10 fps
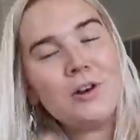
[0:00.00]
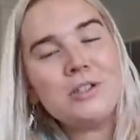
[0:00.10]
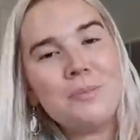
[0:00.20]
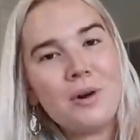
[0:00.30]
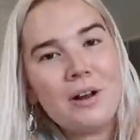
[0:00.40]
Go
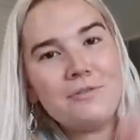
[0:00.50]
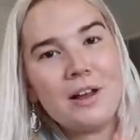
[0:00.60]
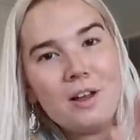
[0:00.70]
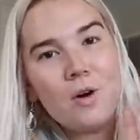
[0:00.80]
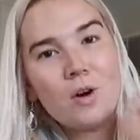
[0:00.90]
support a
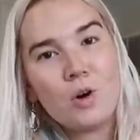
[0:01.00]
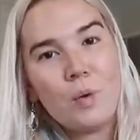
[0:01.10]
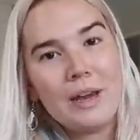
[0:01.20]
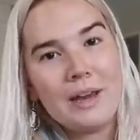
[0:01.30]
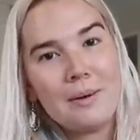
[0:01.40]
fellow
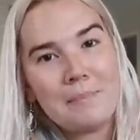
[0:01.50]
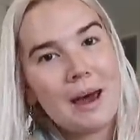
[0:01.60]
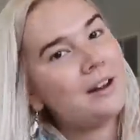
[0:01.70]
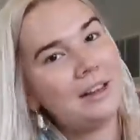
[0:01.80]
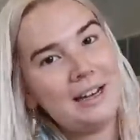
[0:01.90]
queen,
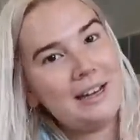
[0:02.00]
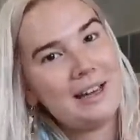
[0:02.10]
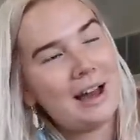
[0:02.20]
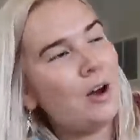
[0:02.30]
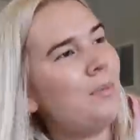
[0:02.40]

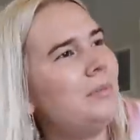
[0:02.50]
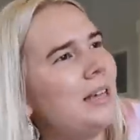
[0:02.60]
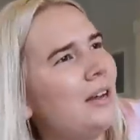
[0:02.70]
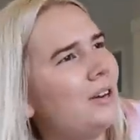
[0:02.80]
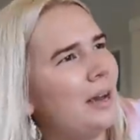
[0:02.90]
Madelaney. I hope I'm
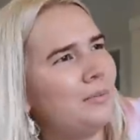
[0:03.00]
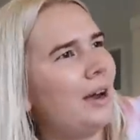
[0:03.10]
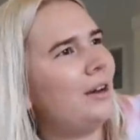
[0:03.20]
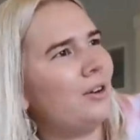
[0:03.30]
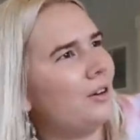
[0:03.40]
saying your name
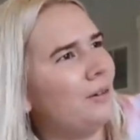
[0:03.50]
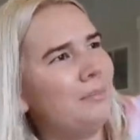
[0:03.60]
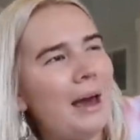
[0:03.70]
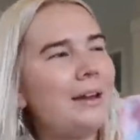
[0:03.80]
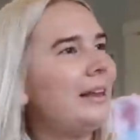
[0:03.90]
right, girl.
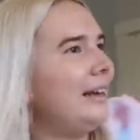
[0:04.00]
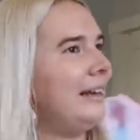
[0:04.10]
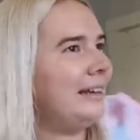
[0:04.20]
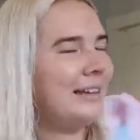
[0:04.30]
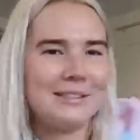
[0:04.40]

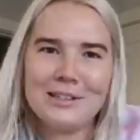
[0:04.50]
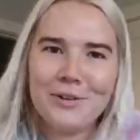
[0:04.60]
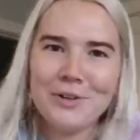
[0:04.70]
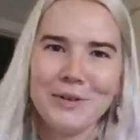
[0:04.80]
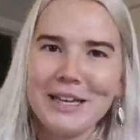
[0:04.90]
Madelaney. It's
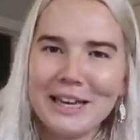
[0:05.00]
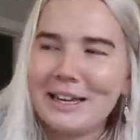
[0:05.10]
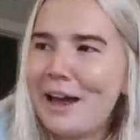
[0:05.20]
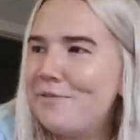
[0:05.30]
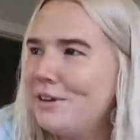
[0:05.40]
so
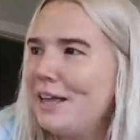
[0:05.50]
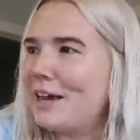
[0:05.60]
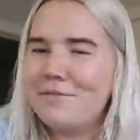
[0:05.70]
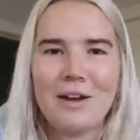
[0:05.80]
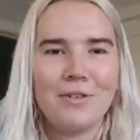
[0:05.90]
unique. I feel
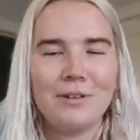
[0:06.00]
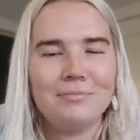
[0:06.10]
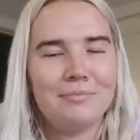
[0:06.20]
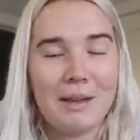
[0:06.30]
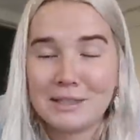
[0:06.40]
like I've
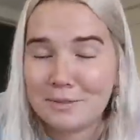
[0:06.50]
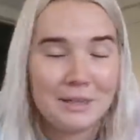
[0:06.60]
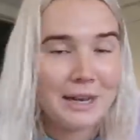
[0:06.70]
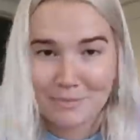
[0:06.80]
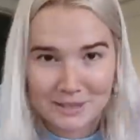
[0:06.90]
never met
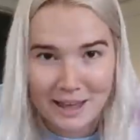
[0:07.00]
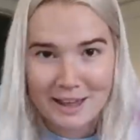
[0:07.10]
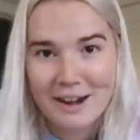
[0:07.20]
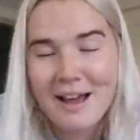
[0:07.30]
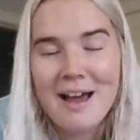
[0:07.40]
someone named
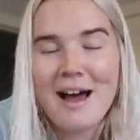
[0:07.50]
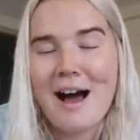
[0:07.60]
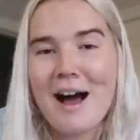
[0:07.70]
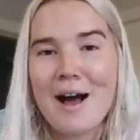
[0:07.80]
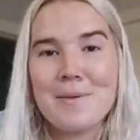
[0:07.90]
that.
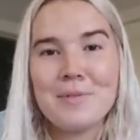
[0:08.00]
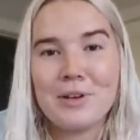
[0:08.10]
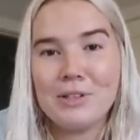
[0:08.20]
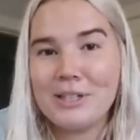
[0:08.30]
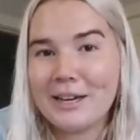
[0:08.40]

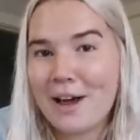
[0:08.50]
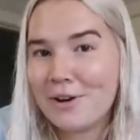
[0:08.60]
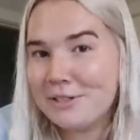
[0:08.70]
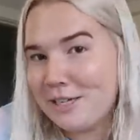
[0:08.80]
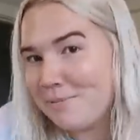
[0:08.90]
Go check
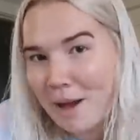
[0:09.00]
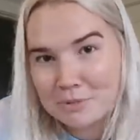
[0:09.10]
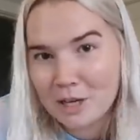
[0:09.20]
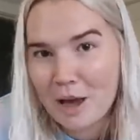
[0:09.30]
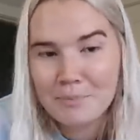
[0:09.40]
out her
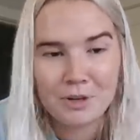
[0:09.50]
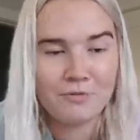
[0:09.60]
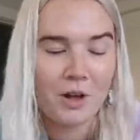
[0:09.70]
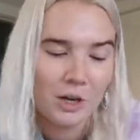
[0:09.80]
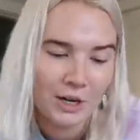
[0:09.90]
Depop shop. You
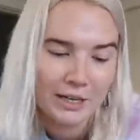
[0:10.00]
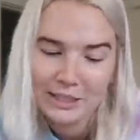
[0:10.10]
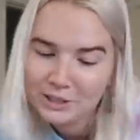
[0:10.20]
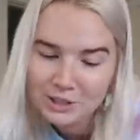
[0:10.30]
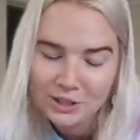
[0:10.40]
can follow her on
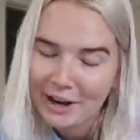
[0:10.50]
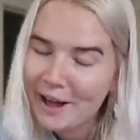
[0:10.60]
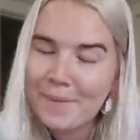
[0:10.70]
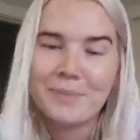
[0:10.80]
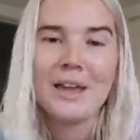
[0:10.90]

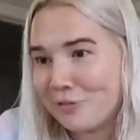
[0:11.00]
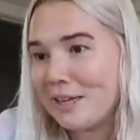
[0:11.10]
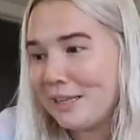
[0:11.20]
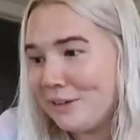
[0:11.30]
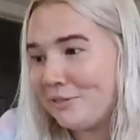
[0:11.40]
Instagram.
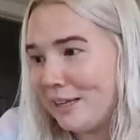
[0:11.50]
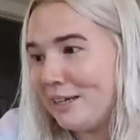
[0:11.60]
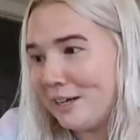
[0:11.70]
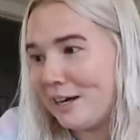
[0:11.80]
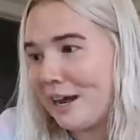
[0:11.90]
Really,
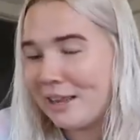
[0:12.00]
really good.